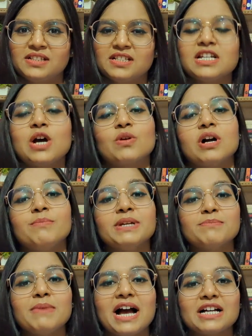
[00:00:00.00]
Now
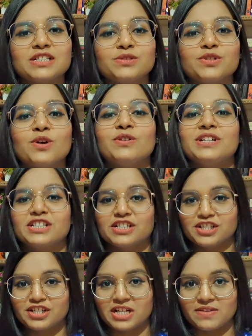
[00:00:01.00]
coming back to your
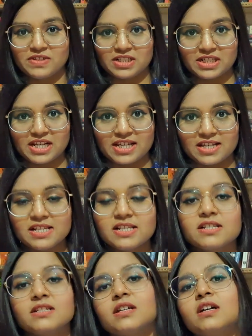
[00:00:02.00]
English level
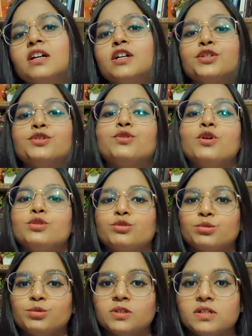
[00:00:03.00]
test, you go to
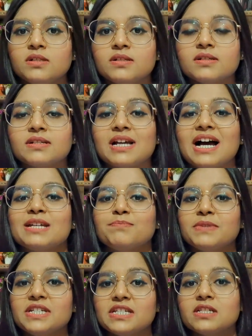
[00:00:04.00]
Google, type
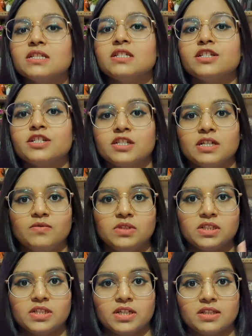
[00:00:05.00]
English
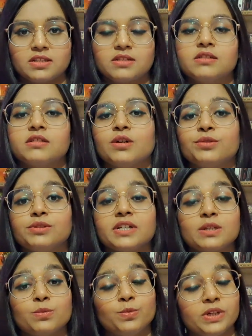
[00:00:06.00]
level test. Now you'll
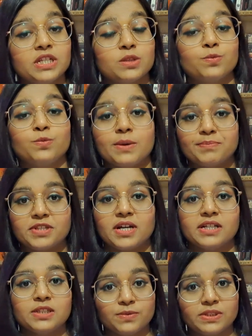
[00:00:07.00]
get various
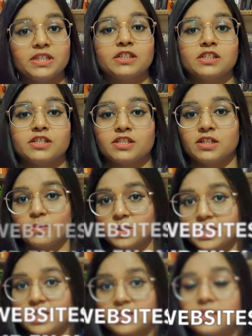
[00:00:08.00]
websites with English level
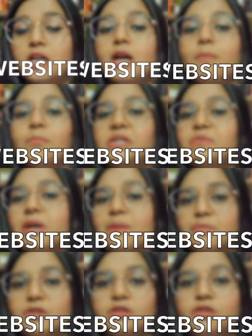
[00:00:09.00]
test, but my
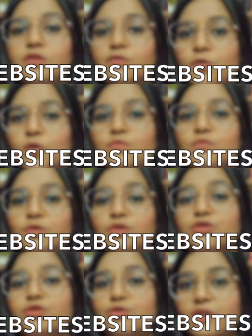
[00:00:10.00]
personal 4
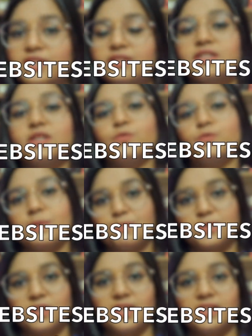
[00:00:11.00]
most trusted
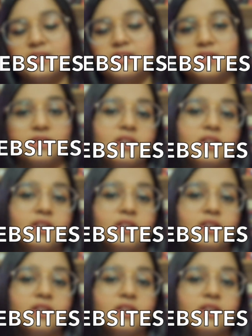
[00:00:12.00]
websites